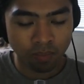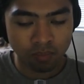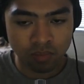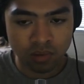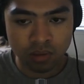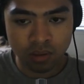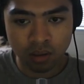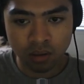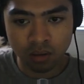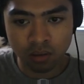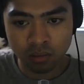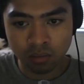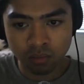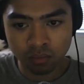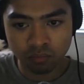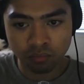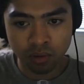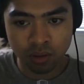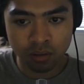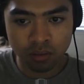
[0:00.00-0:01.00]
So
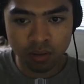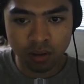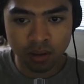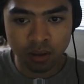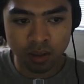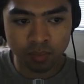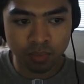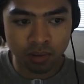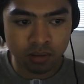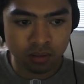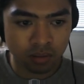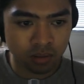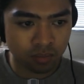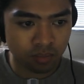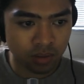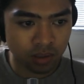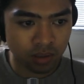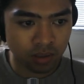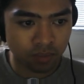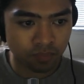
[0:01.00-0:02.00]
we know that our input's going to
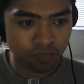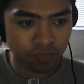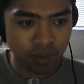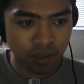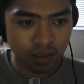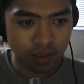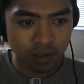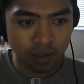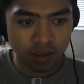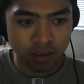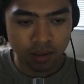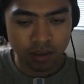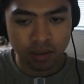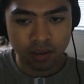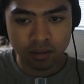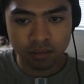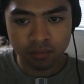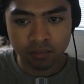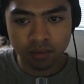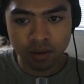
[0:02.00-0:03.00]
be
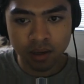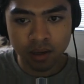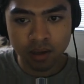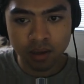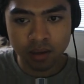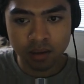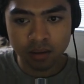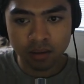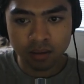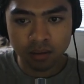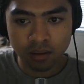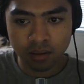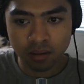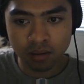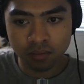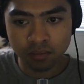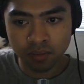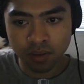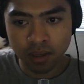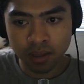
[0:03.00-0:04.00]
an array
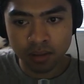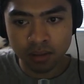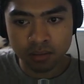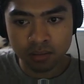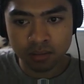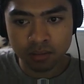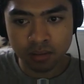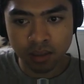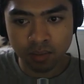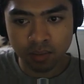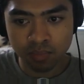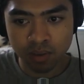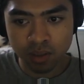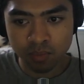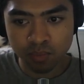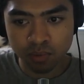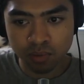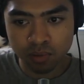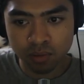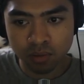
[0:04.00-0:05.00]
of ints named
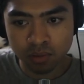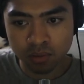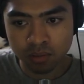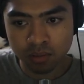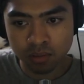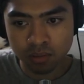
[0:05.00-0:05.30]
people,